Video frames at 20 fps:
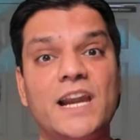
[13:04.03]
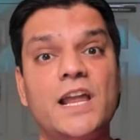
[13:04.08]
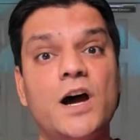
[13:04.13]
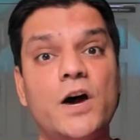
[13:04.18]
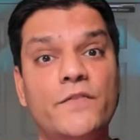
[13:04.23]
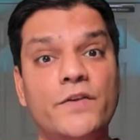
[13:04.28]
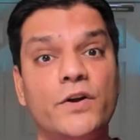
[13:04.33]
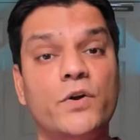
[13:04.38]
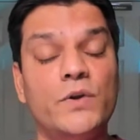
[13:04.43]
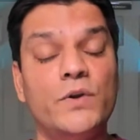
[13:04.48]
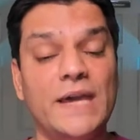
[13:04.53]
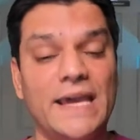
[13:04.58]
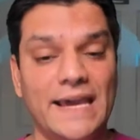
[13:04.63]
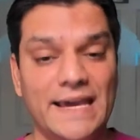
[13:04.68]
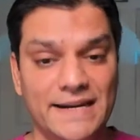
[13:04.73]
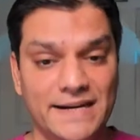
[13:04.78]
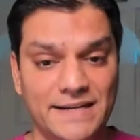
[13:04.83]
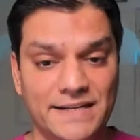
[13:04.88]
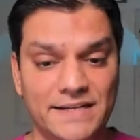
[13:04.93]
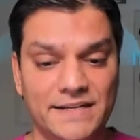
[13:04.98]
how we're gonna
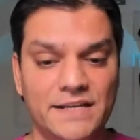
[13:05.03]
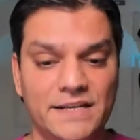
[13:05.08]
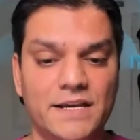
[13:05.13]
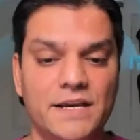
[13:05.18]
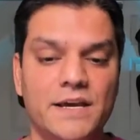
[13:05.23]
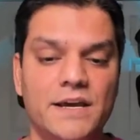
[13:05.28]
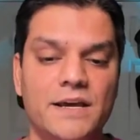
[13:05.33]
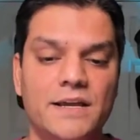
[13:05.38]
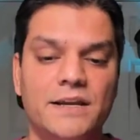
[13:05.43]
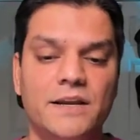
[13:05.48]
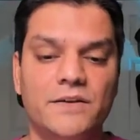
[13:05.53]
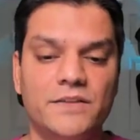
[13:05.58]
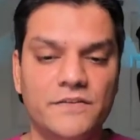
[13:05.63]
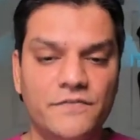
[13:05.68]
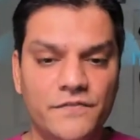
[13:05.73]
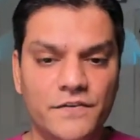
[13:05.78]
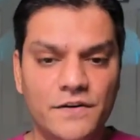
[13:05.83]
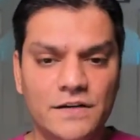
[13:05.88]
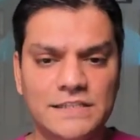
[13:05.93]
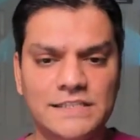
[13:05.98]
edit it. Now, the
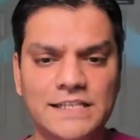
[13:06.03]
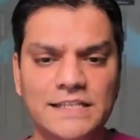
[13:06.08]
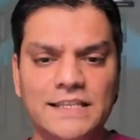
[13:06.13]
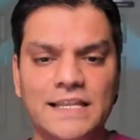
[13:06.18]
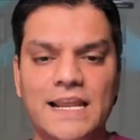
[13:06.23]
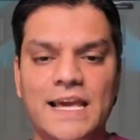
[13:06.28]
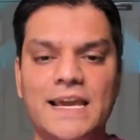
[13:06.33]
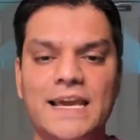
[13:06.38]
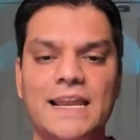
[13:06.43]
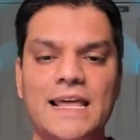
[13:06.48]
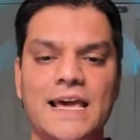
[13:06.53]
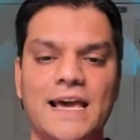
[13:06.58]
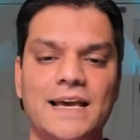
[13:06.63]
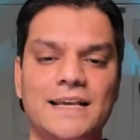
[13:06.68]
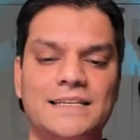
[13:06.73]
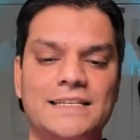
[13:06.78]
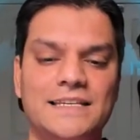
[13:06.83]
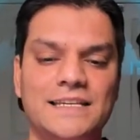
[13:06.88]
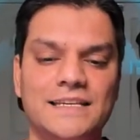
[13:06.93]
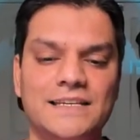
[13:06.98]
first thing that I get
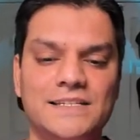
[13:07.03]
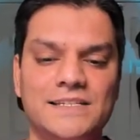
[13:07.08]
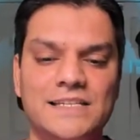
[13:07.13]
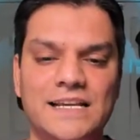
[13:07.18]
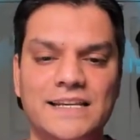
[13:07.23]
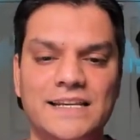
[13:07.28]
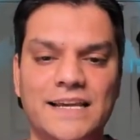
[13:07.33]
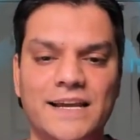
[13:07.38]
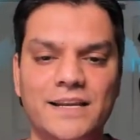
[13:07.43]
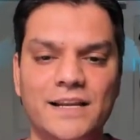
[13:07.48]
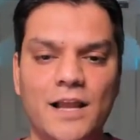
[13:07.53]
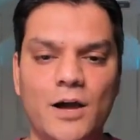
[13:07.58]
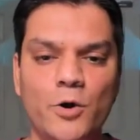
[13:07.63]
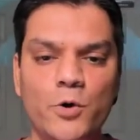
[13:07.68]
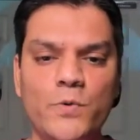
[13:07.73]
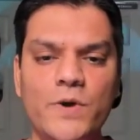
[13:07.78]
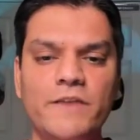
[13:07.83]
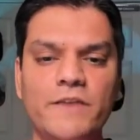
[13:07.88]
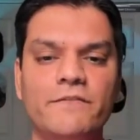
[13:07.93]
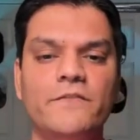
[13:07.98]
asked is that, Daniel, how
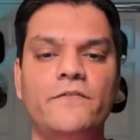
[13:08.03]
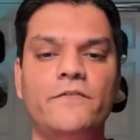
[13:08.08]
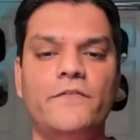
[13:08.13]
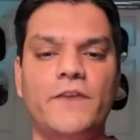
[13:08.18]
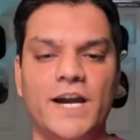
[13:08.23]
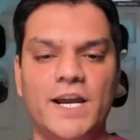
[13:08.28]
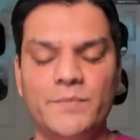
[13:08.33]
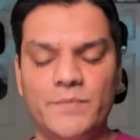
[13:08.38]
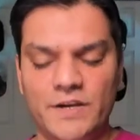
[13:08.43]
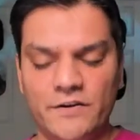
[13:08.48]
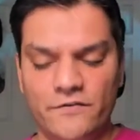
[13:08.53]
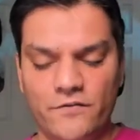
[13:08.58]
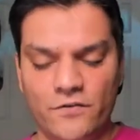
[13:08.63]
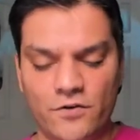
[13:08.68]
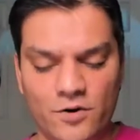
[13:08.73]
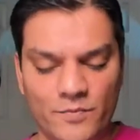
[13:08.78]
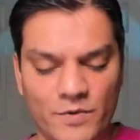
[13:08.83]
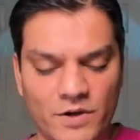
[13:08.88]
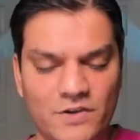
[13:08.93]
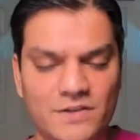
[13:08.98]
do I even find my
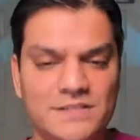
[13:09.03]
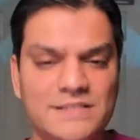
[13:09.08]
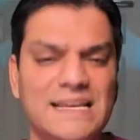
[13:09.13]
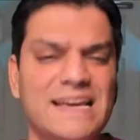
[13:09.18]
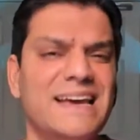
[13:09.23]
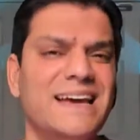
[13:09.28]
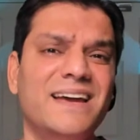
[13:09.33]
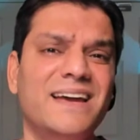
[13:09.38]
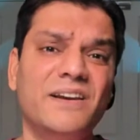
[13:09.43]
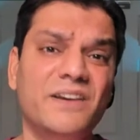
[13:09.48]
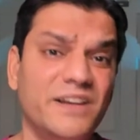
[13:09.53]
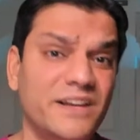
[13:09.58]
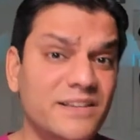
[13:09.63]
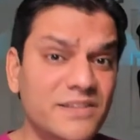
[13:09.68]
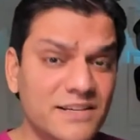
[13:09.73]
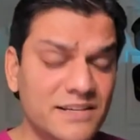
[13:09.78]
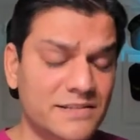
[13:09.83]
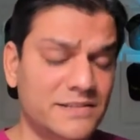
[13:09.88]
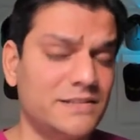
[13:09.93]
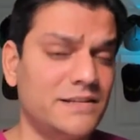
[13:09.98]
form? Because in
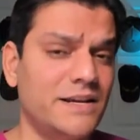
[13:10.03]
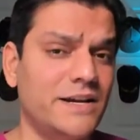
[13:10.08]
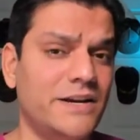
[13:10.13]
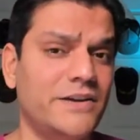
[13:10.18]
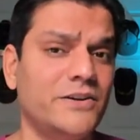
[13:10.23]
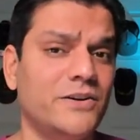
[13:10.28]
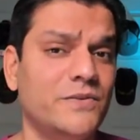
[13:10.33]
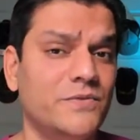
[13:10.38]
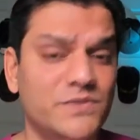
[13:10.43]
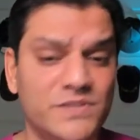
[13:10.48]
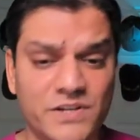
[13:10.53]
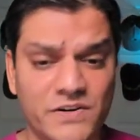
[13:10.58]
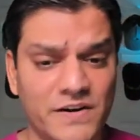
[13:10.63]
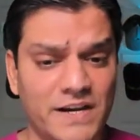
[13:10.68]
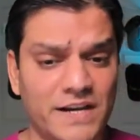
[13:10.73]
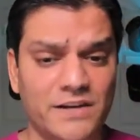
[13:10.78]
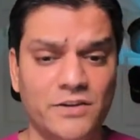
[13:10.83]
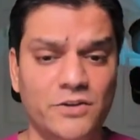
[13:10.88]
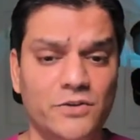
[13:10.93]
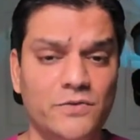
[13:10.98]
this scenario, it was
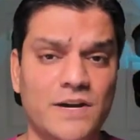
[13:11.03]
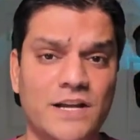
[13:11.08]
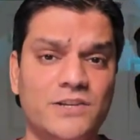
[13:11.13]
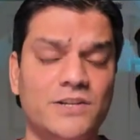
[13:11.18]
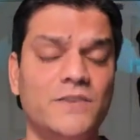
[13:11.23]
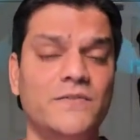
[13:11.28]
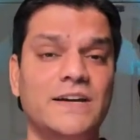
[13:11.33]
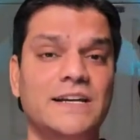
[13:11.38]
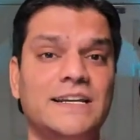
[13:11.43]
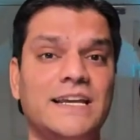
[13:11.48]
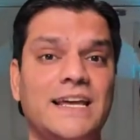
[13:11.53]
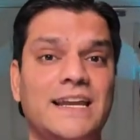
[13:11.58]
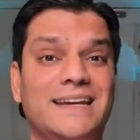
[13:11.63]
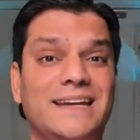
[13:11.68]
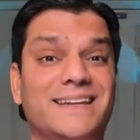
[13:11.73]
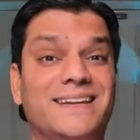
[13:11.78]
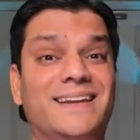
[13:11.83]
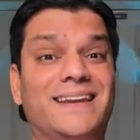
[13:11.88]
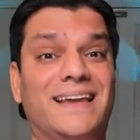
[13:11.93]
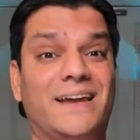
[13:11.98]
great. You actually went in and
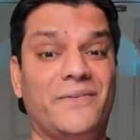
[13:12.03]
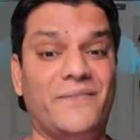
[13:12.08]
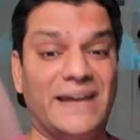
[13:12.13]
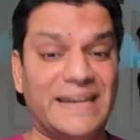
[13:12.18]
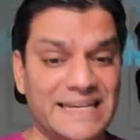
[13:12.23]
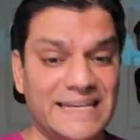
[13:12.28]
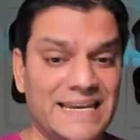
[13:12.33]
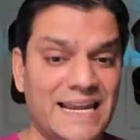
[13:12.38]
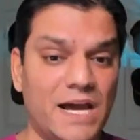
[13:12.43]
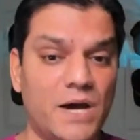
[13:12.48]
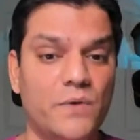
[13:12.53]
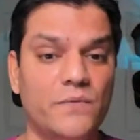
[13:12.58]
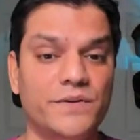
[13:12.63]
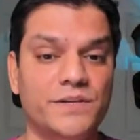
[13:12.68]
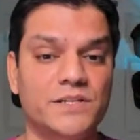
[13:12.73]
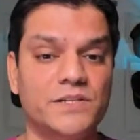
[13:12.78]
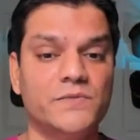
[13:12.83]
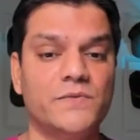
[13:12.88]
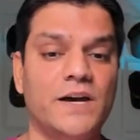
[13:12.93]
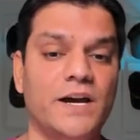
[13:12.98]
did it like right now,
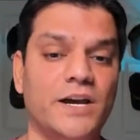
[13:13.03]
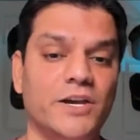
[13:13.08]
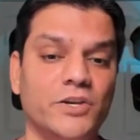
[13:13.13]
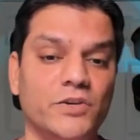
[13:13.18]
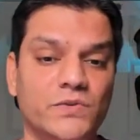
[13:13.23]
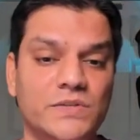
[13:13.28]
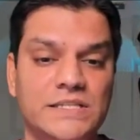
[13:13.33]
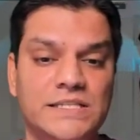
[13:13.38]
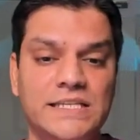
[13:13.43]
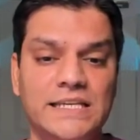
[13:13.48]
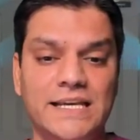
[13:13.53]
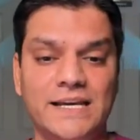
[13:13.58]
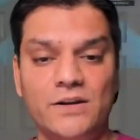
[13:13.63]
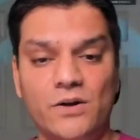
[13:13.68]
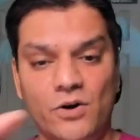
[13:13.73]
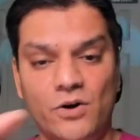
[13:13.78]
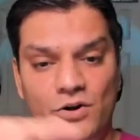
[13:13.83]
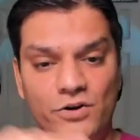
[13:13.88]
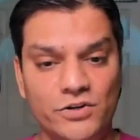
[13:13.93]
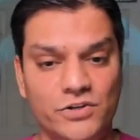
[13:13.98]
which is why you see it
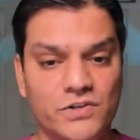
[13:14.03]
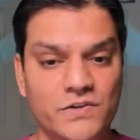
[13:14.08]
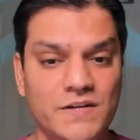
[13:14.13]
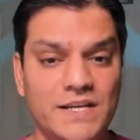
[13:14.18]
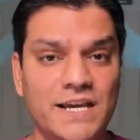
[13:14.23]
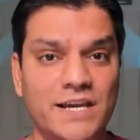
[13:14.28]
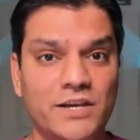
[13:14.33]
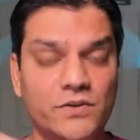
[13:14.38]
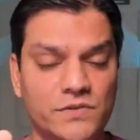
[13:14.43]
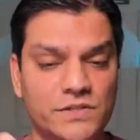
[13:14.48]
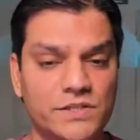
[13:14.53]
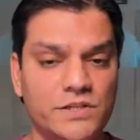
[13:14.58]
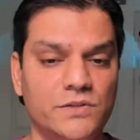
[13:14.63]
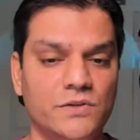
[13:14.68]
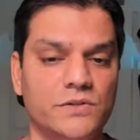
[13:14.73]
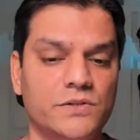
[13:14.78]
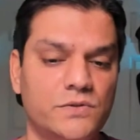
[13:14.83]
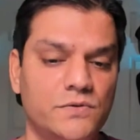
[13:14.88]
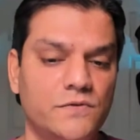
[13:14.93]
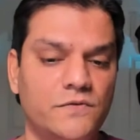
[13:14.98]
on today. You see
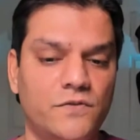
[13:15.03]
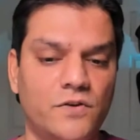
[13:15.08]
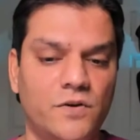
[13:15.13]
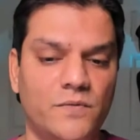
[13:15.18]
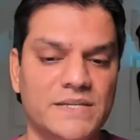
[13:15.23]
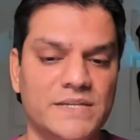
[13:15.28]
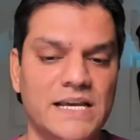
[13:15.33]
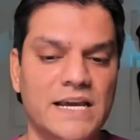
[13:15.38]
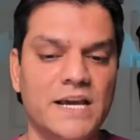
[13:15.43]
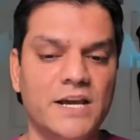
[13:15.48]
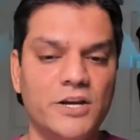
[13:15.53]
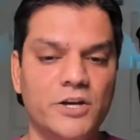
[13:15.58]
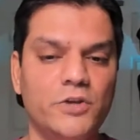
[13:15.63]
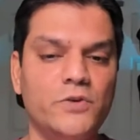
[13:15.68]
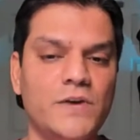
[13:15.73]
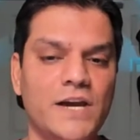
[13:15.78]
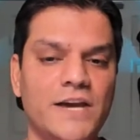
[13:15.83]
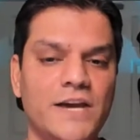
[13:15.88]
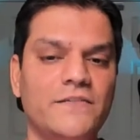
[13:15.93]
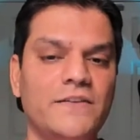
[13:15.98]
those two forms. Do
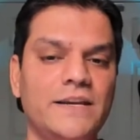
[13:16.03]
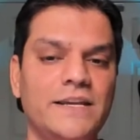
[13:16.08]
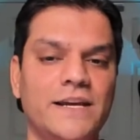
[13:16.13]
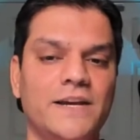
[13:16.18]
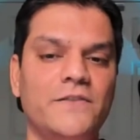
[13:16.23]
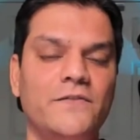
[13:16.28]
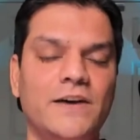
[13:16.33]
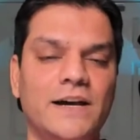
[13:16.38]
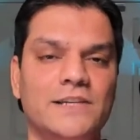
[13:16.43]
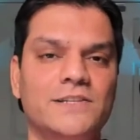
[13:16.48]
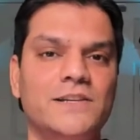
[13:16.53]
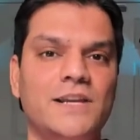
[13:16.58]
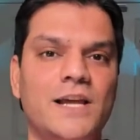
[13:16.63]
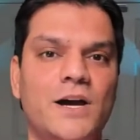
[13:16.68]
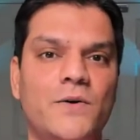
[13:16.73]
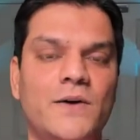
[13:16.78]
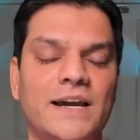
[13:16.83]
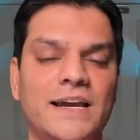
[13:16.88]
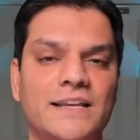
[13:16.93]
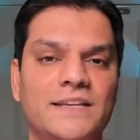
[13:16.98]
you have any advice on
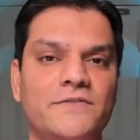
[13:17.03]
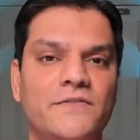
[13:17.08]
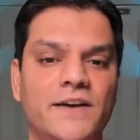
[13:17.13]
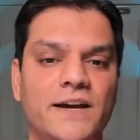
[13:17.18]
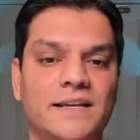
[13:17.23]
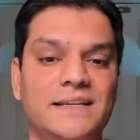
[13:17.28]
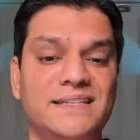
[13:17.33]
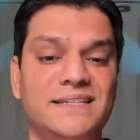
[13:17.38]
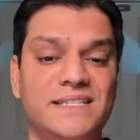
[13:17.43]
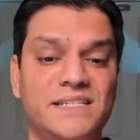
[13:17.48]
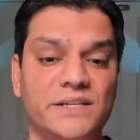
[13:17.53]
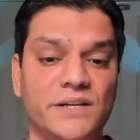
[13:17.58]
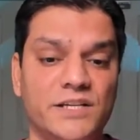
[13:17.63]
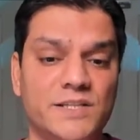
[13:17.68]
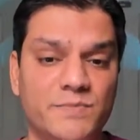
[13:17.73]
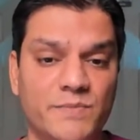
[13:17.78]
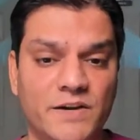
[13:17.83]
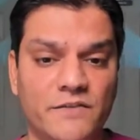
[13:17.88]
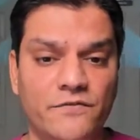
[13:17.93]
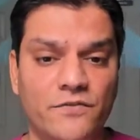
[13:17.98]
how I can find
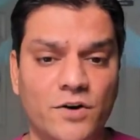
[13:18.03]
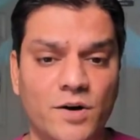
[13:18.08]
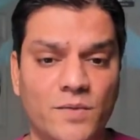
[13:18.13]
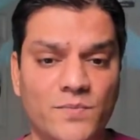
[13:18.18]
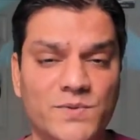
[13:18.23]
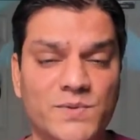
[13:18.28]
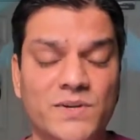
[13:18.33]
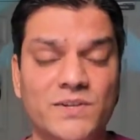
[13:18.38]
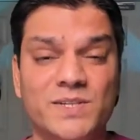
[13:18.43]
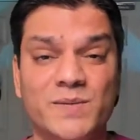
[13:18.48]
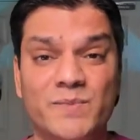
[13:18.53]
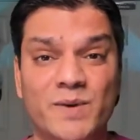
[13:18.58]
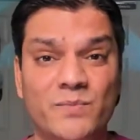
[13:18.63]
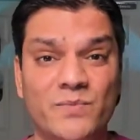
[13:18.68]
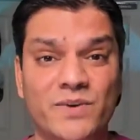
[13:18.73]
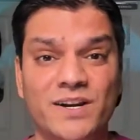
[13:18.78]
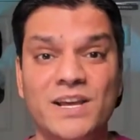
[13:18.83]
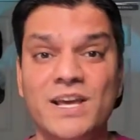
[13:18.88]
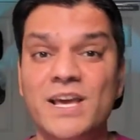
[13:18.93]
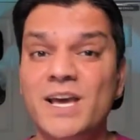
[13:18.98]
just my forms? Because
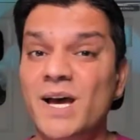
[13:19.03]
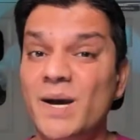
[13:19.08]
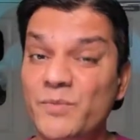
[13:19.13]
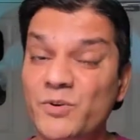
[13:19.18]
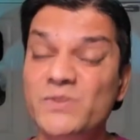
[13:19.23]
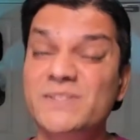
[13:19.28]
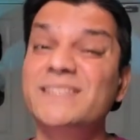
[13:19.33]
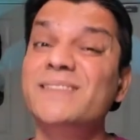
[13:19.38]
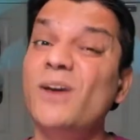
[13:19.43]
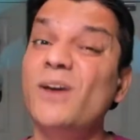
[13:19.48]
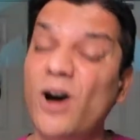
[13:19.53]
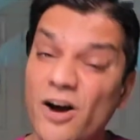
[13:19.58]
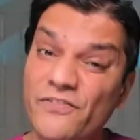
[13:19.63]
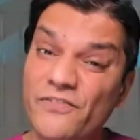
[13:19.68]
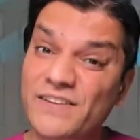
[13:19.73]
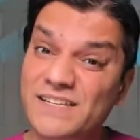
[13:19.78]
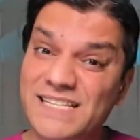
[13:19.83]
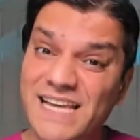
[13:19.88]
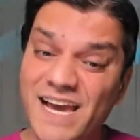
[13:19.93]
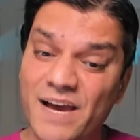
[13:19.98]
remember, I'm using the
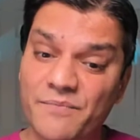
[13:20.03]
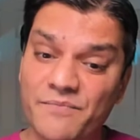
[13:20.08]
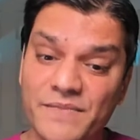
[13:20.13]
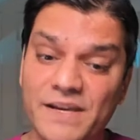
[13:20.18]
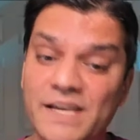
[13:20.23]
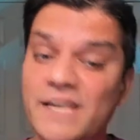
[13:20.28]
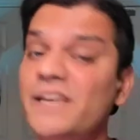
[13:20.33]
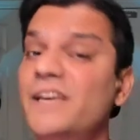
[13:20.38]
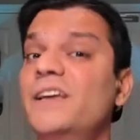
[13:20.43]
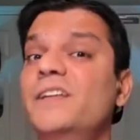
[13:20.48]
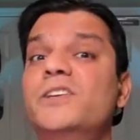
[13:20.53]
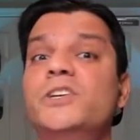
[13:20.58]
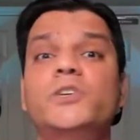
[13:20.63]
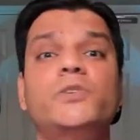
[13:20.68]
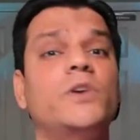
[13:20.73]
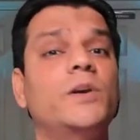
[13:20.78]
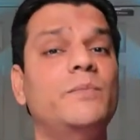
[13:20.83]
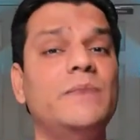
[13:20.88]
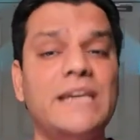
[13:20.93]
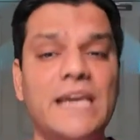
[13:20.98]
Office app. It's
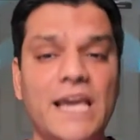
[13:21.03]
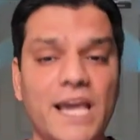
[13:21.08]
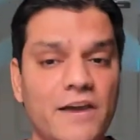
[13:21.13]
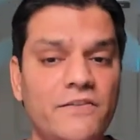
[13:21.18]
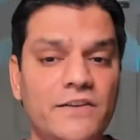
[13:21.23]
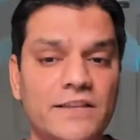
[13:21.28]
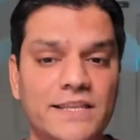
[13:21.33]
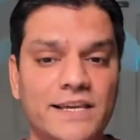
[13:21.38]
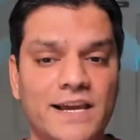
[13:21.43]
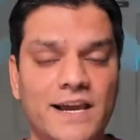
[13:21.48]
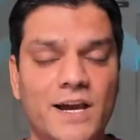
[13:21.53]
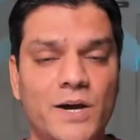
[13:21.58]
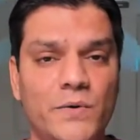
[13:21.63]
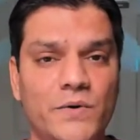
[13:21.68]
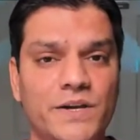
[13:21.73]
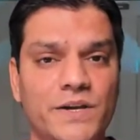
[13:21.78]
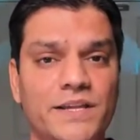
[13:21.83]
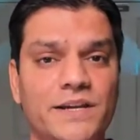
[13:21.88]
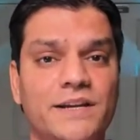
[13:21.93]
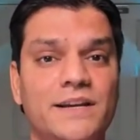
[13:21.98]
showing me everything I have
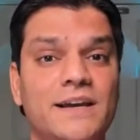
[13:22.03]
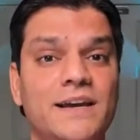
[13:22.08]
over there.